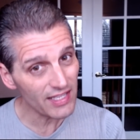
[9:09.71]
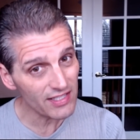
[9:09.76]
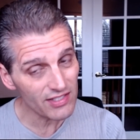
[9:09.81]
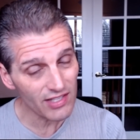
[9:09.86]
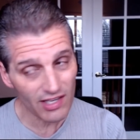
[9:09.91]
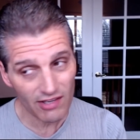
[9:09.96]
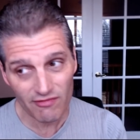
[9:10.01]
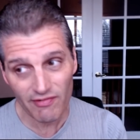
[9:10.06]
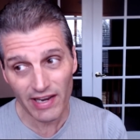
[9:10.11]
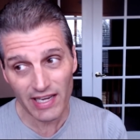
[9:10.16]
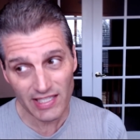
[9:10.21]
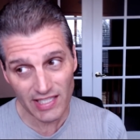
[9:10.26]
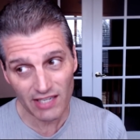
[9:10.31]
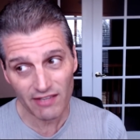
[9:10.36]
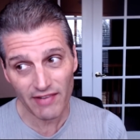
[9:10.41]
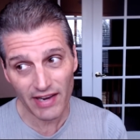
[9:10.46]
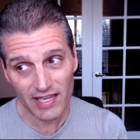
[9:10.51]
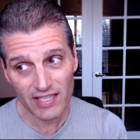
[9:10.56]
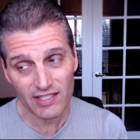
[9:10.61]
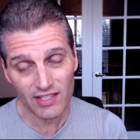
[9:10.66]
They're raising
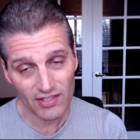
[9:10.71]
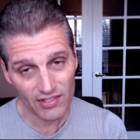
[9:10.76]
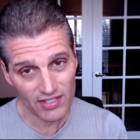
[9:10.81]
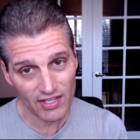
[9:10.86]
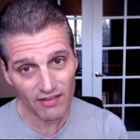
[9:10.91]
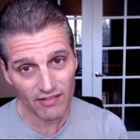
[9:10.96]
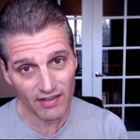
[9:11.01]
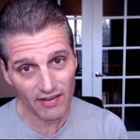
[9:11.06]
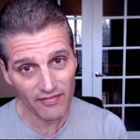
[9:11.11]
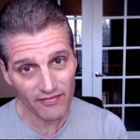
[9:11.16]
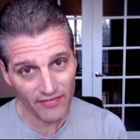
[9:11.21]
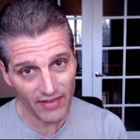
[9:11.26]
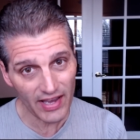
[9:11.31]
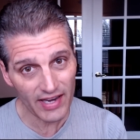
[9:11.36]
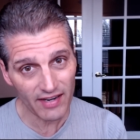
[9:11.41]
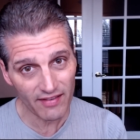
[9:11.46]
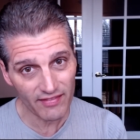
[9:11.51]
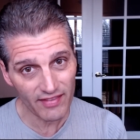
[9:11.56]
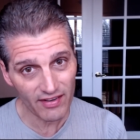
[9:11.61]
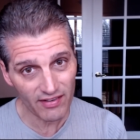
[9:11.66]
rates because they're in a fight
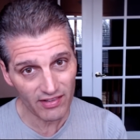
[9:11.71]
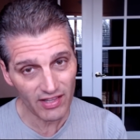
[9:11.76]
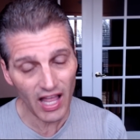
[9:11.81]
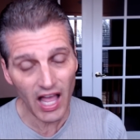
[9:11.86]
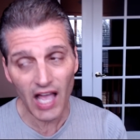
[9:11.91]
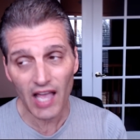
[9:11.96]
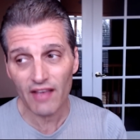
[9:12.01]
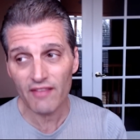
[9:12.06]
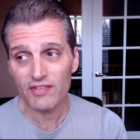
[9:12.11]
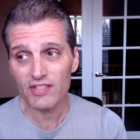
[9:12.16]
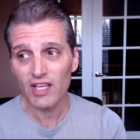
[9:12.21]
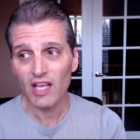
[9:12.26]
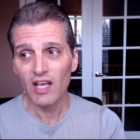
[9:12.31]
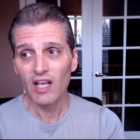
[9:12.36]
of their lives.